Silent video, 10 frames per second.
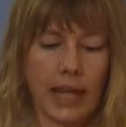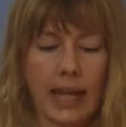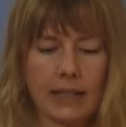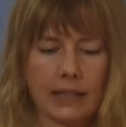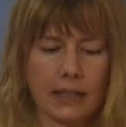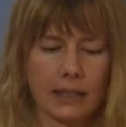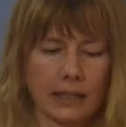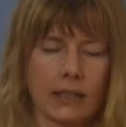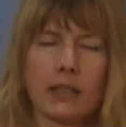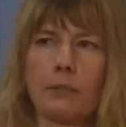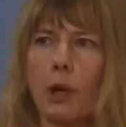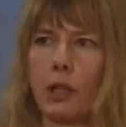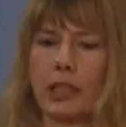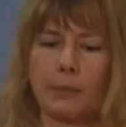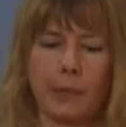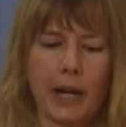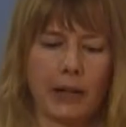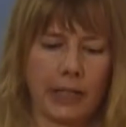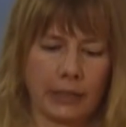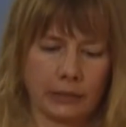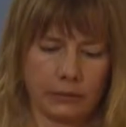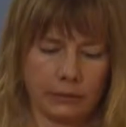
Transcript: as is its smallest bearing.